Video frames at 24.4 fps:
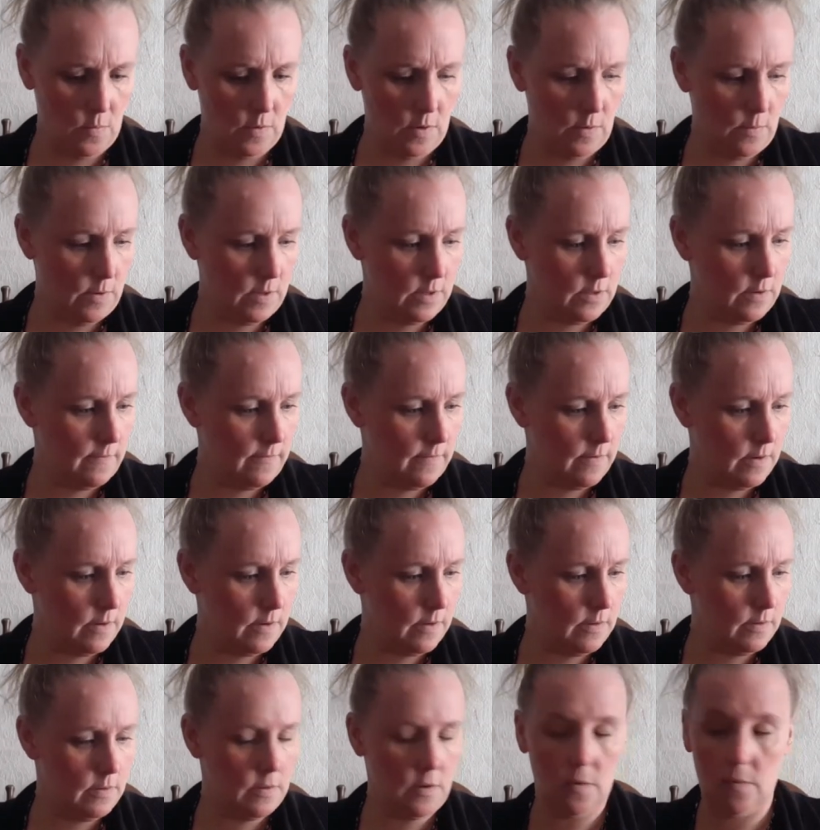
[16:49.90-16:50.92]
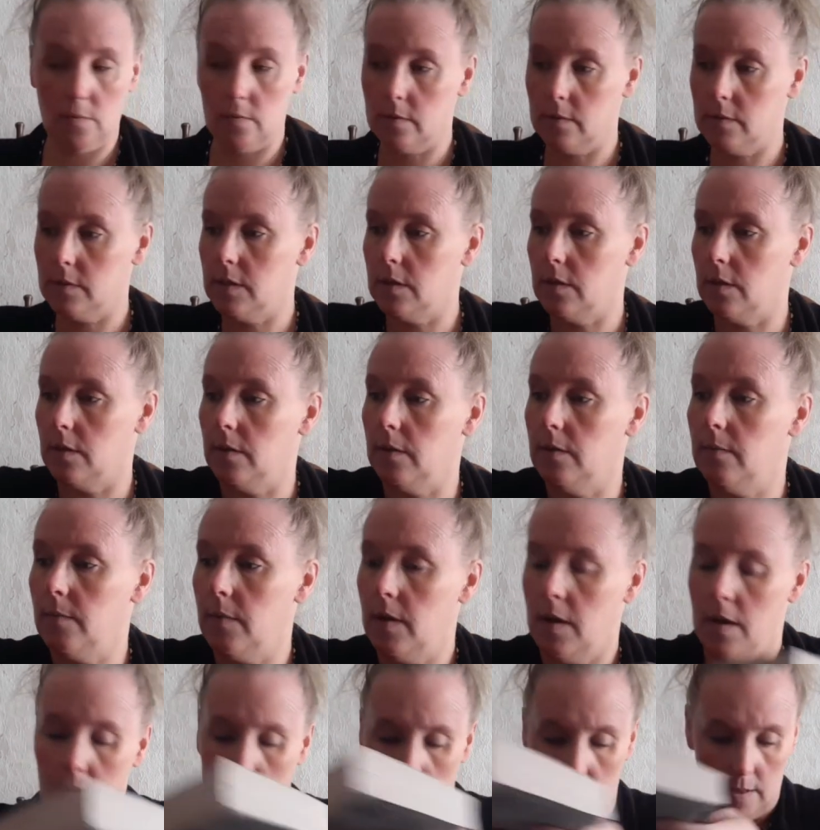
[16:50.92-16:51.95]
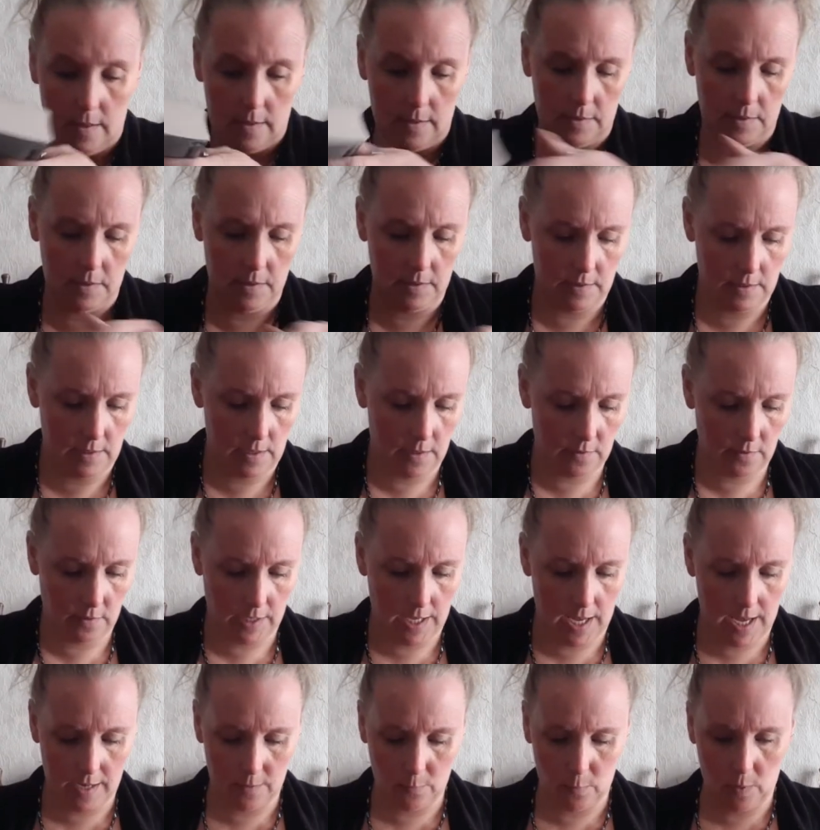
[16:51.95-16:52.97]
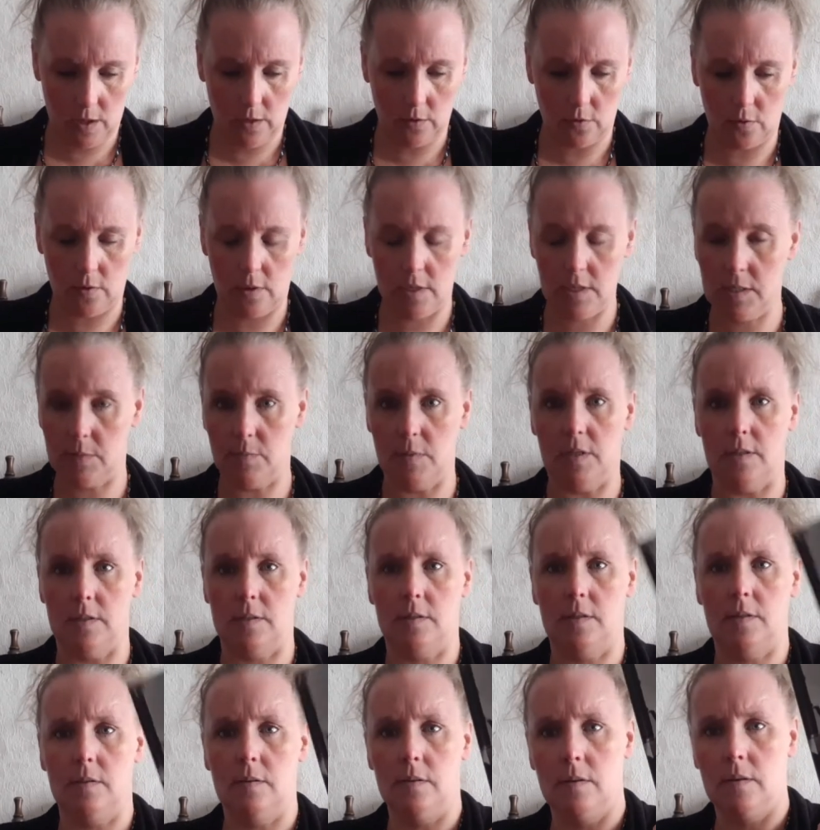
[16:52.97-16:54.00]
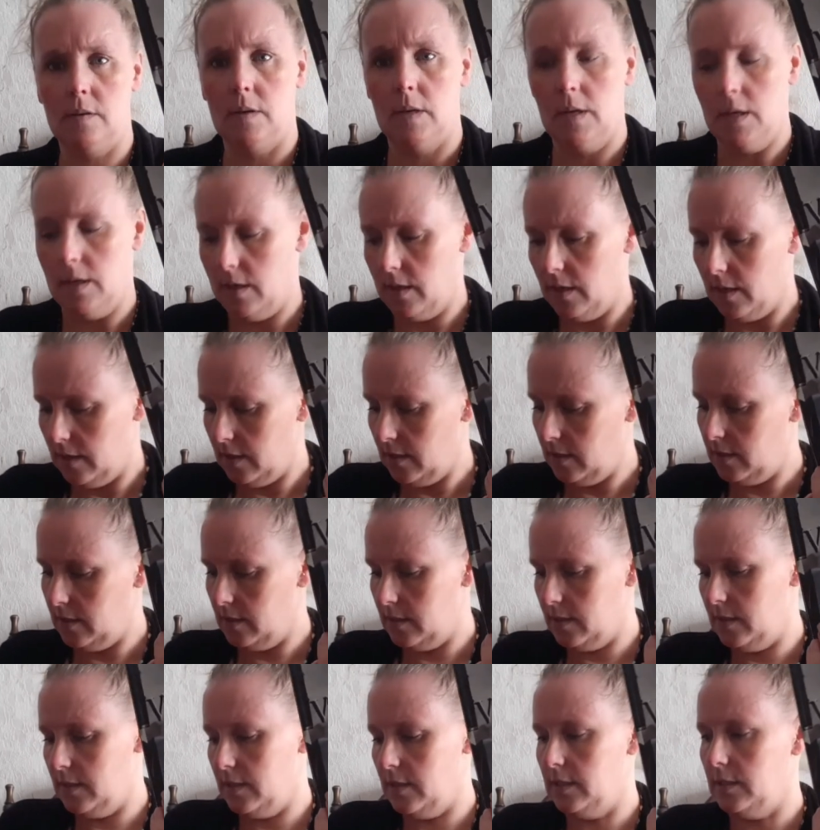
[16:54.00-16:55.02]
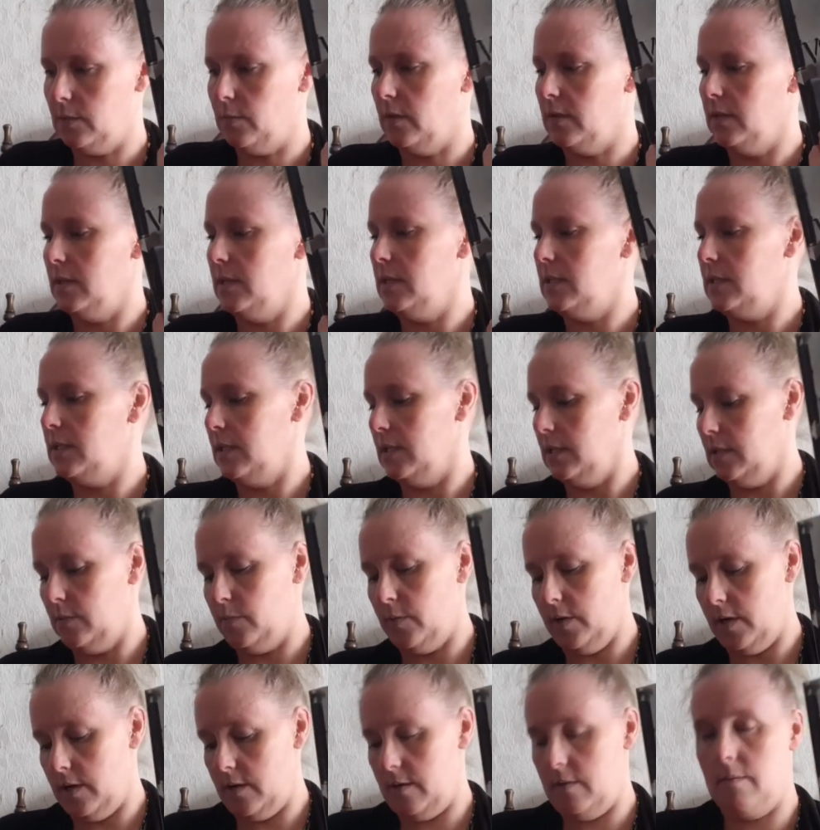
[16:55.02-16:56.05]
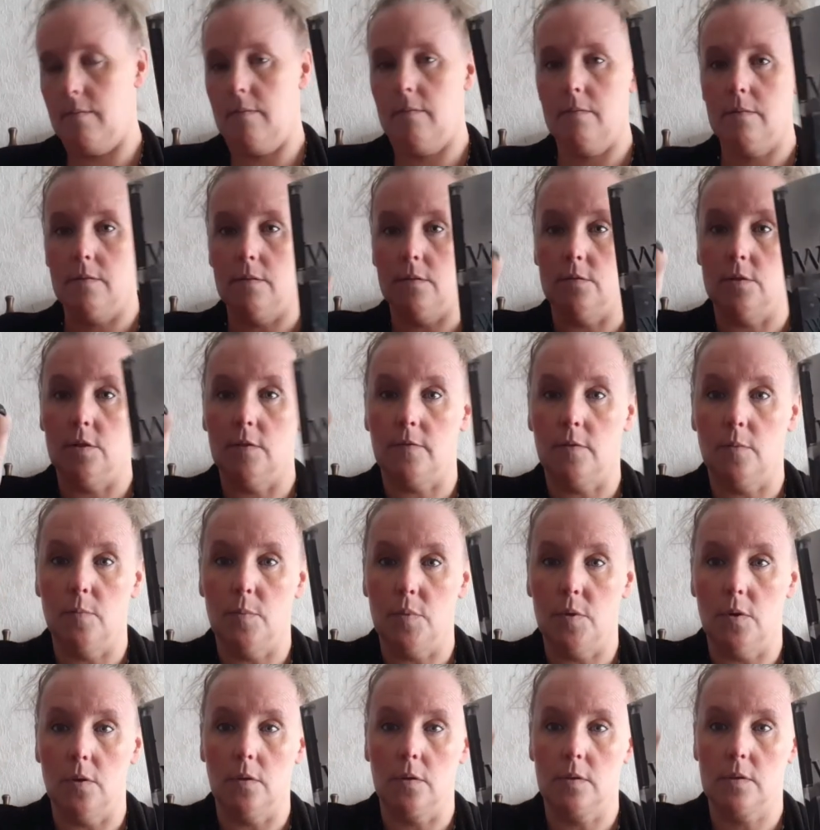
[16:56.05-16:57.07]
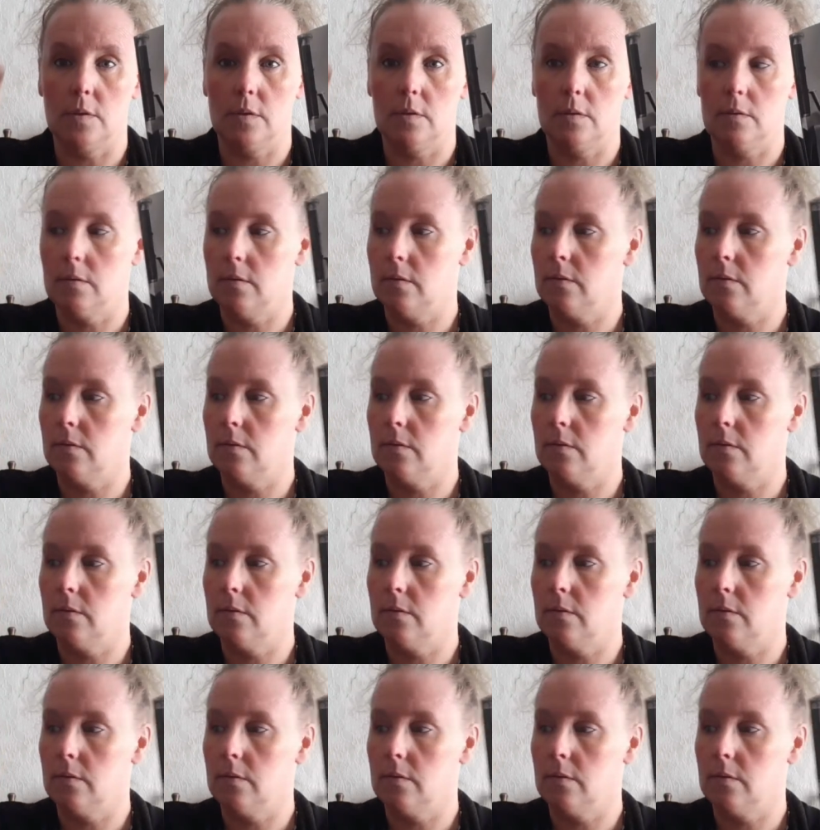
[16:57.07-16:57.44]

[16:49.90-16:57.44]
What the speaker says: Winterfall. No, it didn't. This is another Cadwell Christmas. That's what this is, but they're different books.